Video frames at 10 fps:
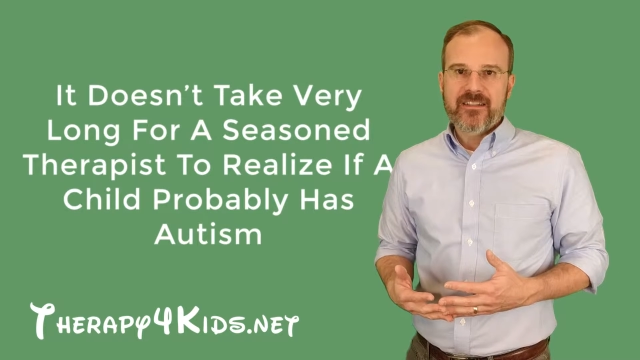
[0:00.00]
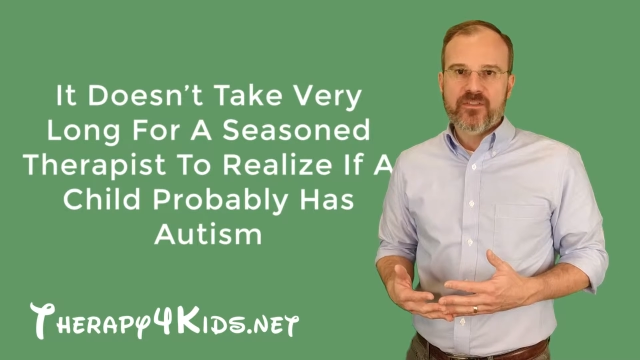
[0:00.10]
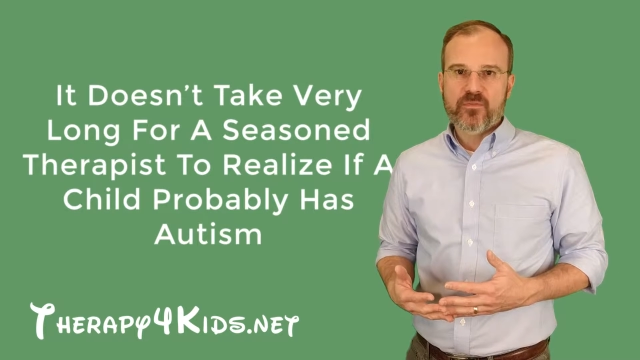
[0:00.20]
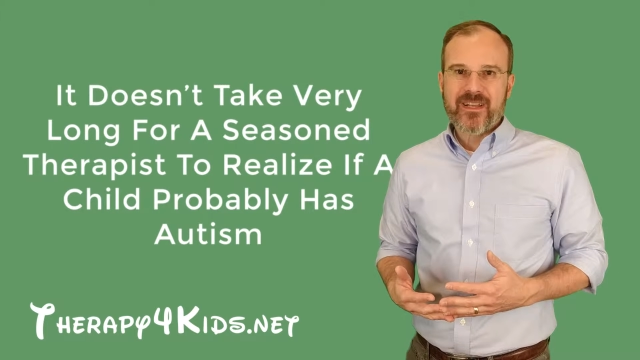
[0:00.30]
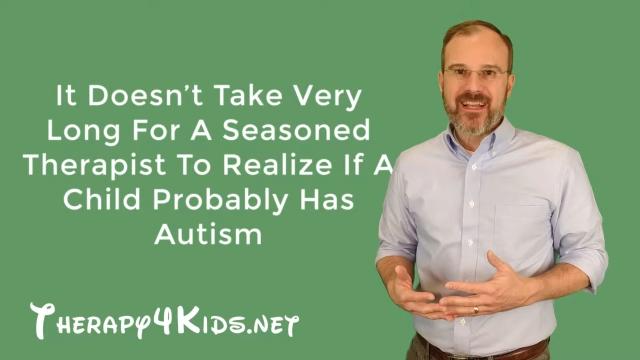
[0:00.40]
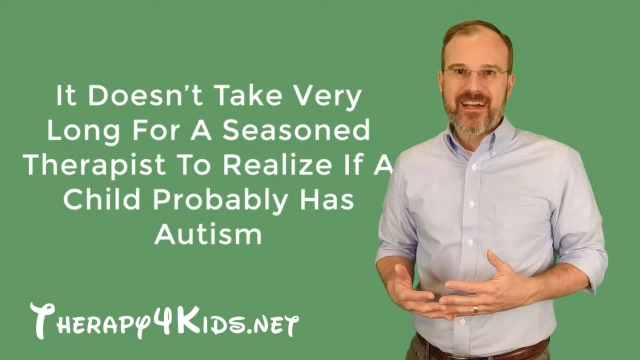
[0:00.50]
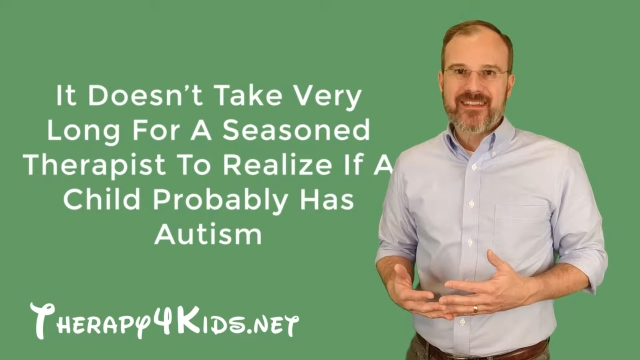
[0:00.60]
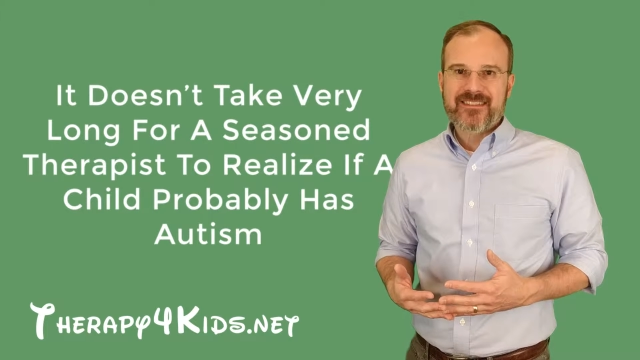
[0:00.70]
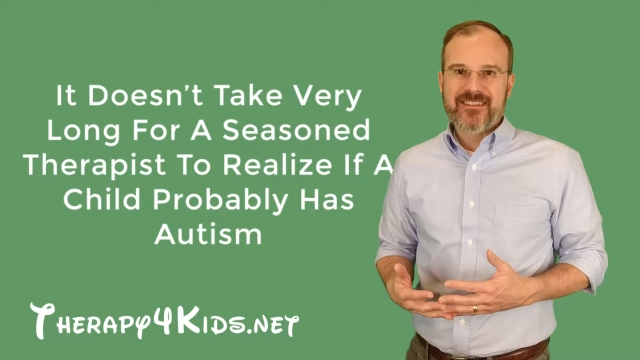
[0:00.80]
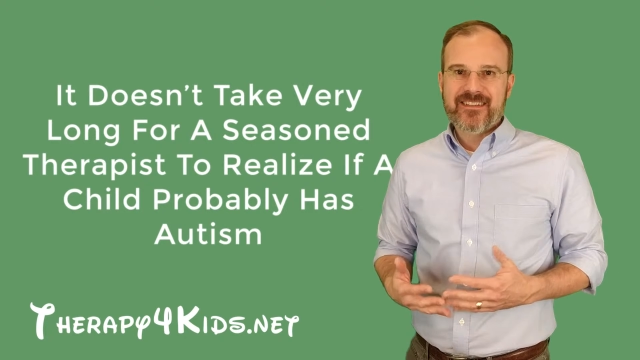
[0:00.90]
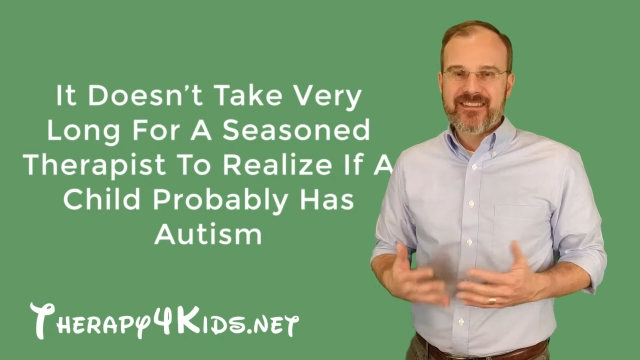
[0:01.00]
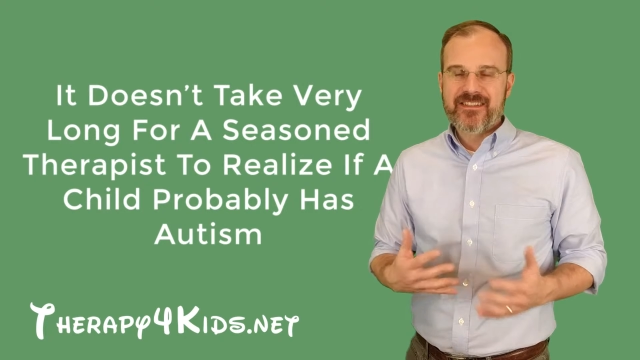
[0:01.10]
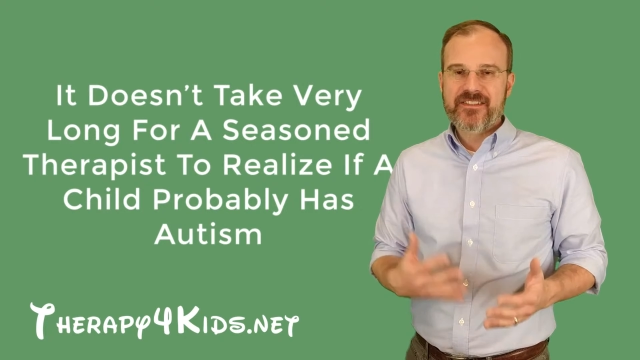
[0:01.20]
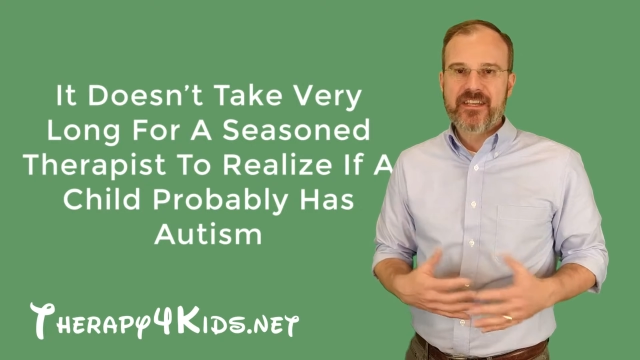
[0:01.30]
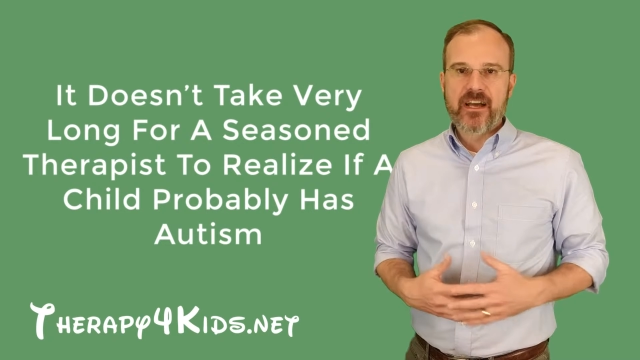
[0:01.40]
to realize
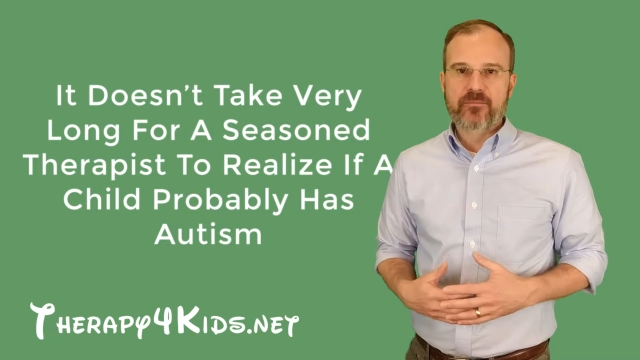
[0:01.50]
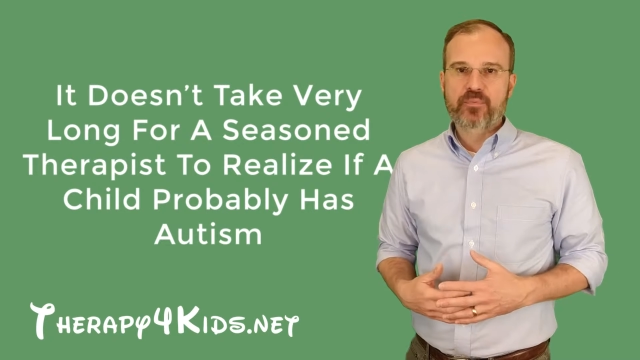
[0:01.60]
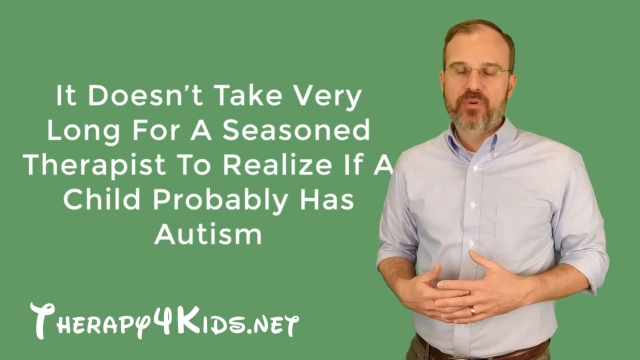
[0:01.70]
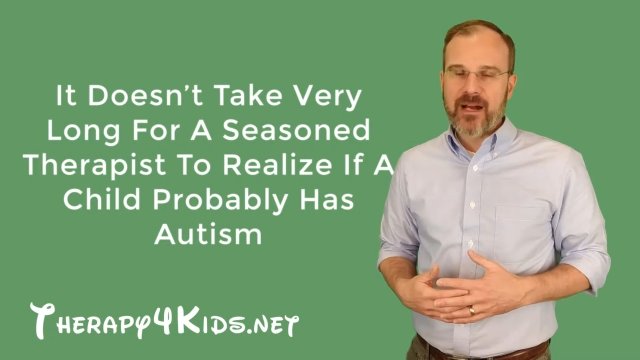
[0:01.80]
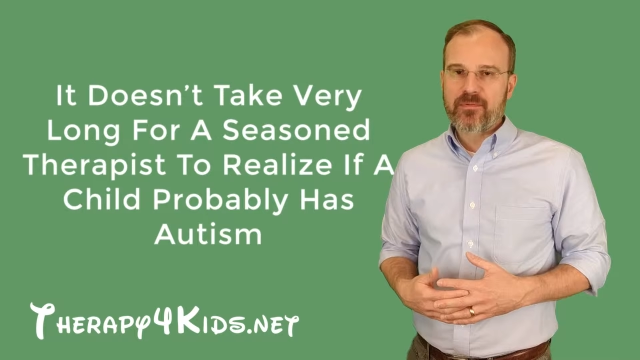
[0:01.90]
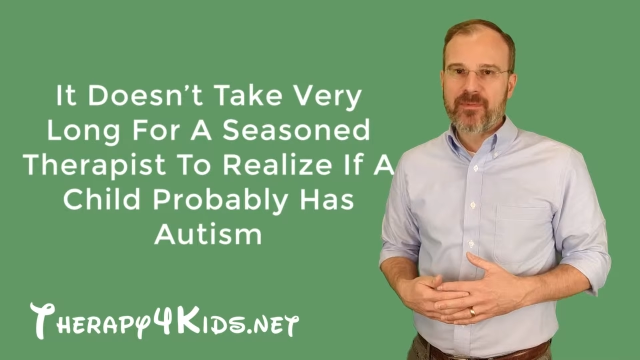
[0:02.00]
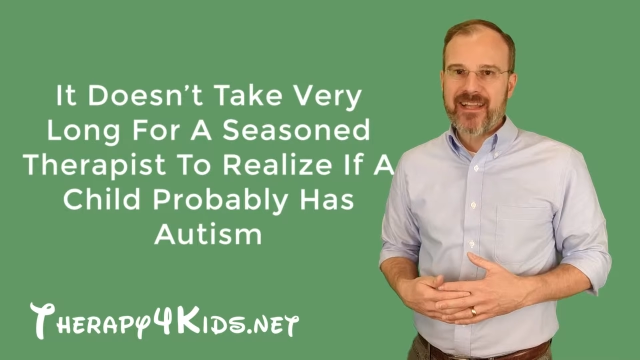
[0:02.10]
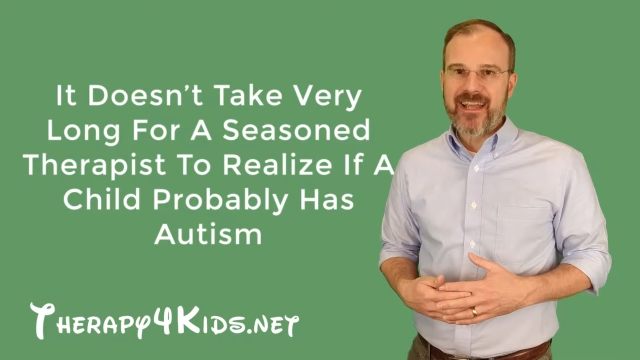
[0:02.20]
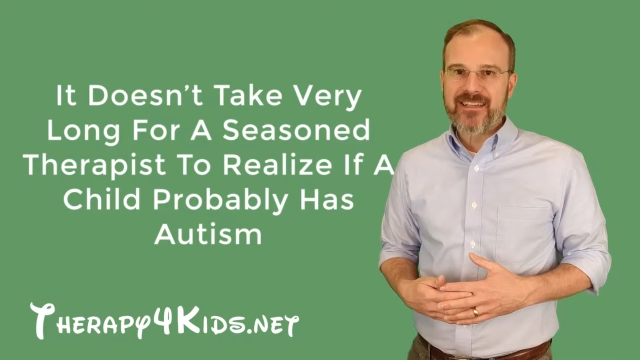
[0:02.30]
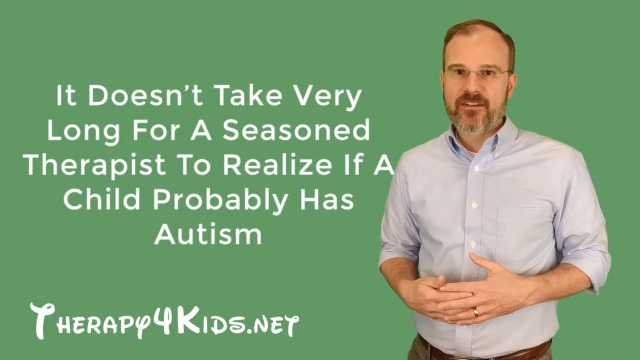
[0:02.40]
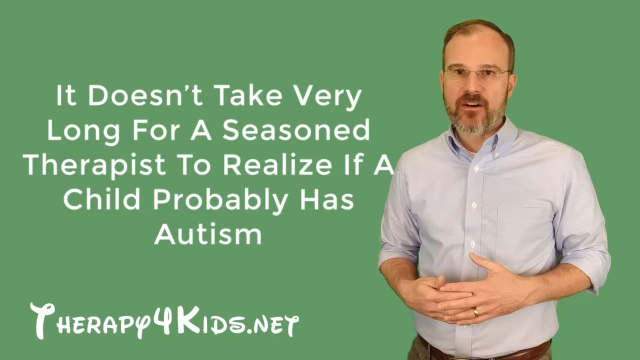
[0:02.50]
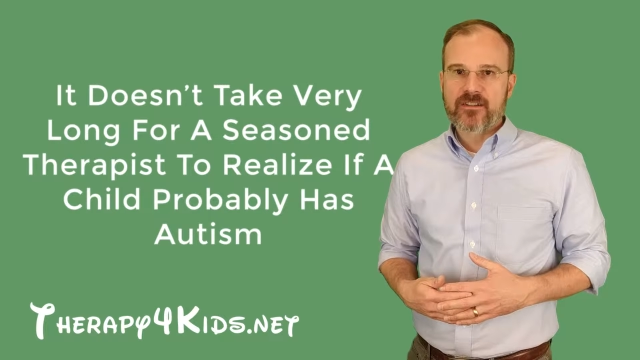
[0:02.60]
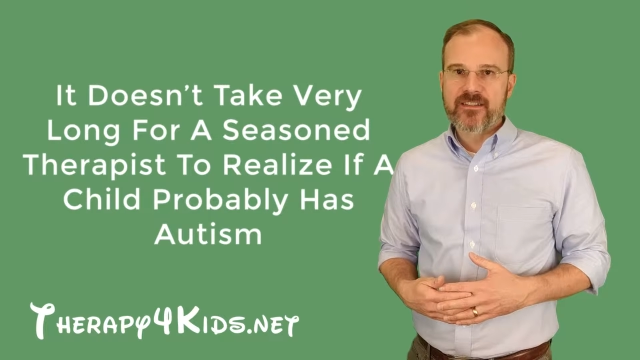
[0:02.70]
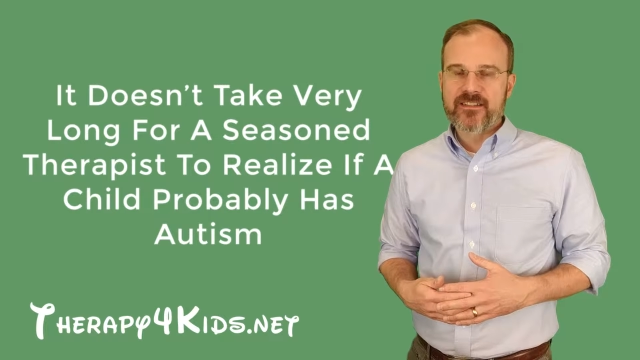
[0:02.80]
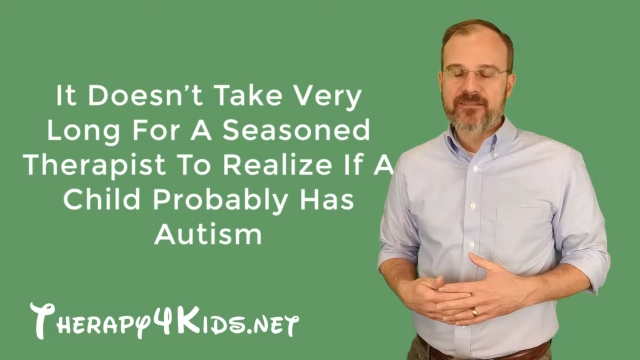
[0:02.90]
this child probably has
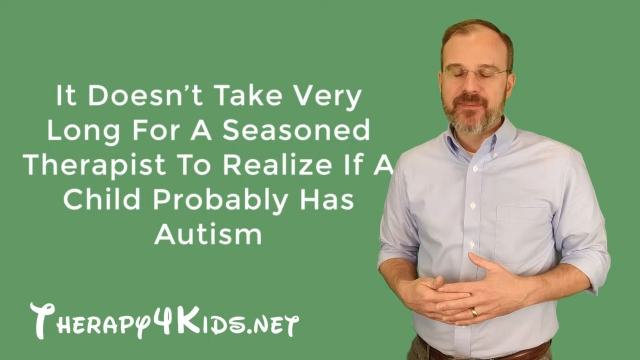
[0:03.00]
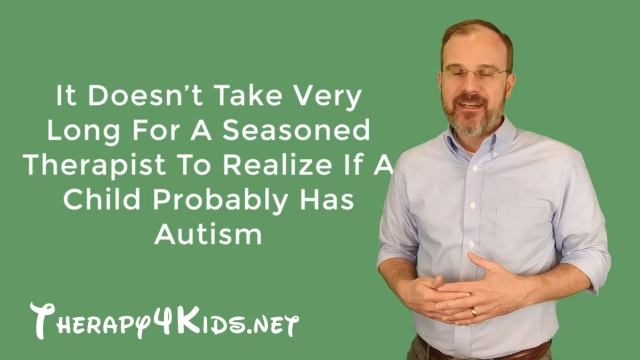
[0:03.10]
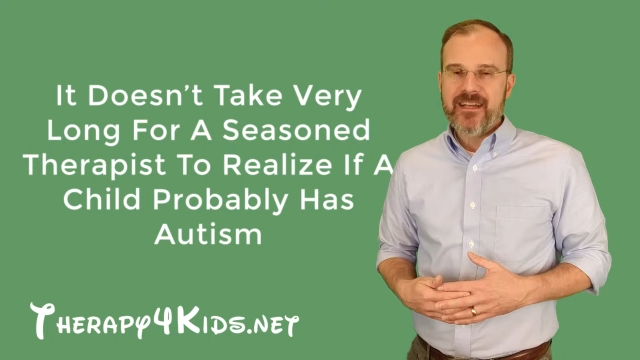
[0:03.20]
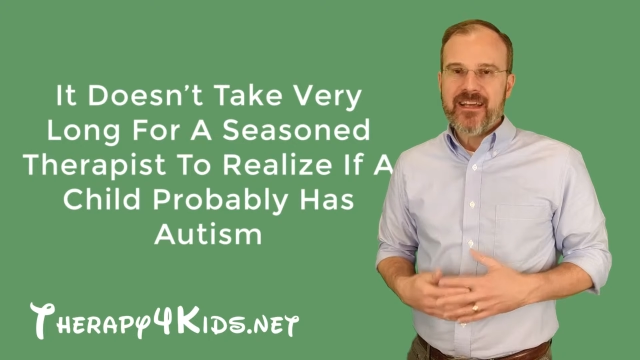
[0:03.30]
autism.